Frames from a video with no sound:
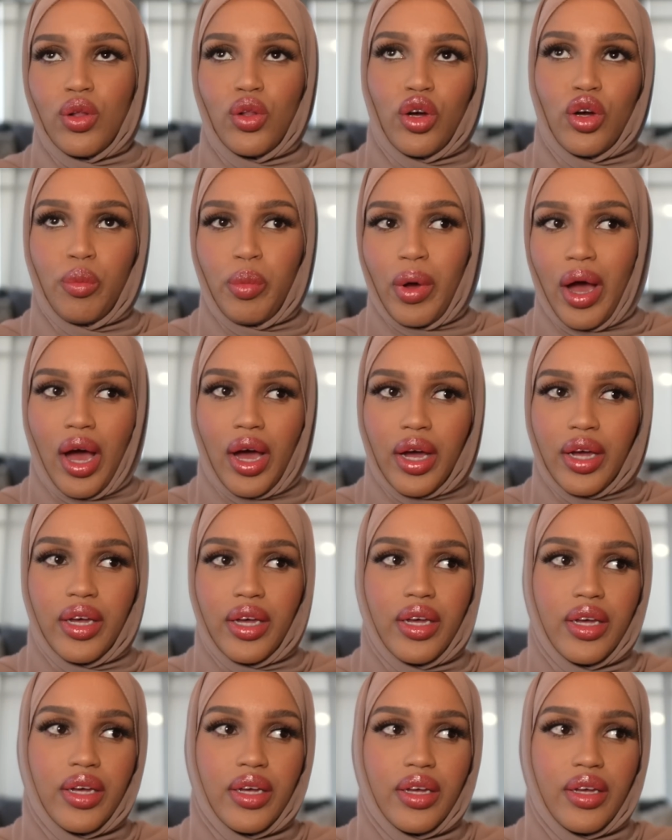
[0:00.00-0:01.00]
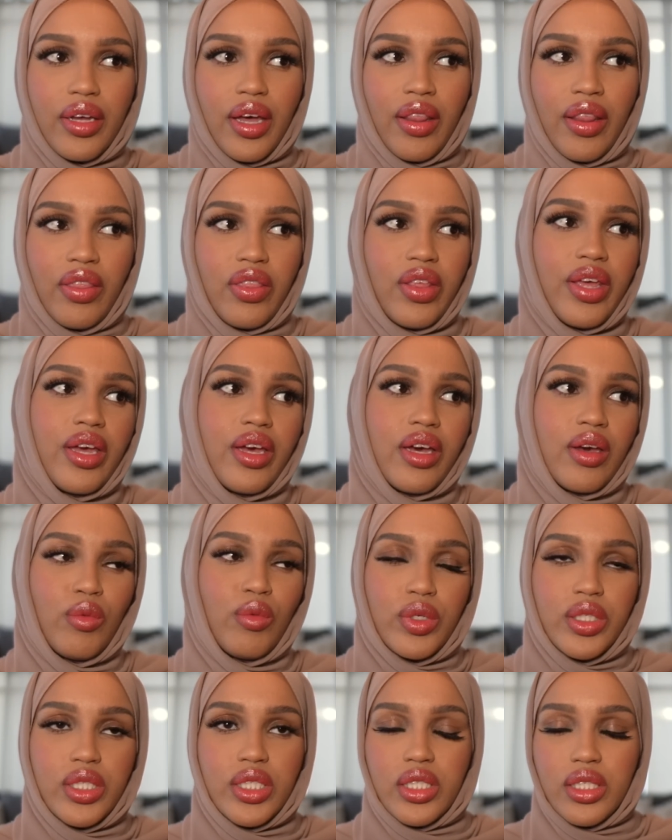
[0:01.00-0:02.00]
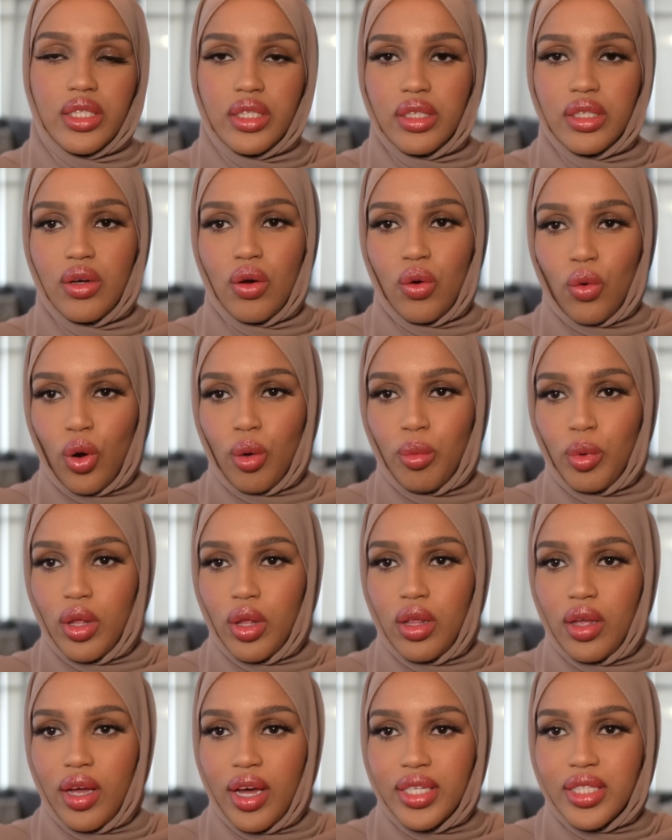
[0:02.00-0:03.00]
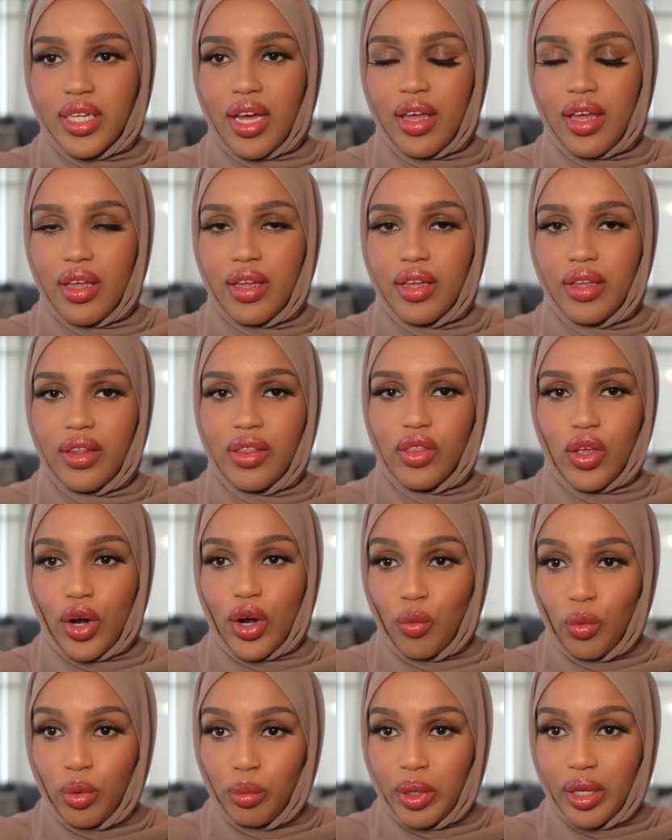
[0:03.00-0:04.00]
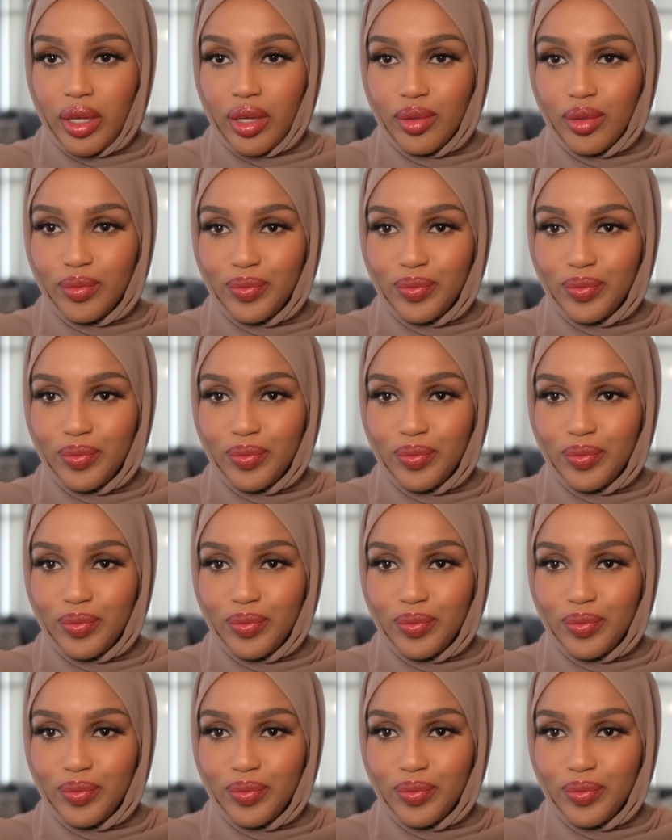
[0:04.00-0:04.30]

look back and think it was horrible as I thought it would be.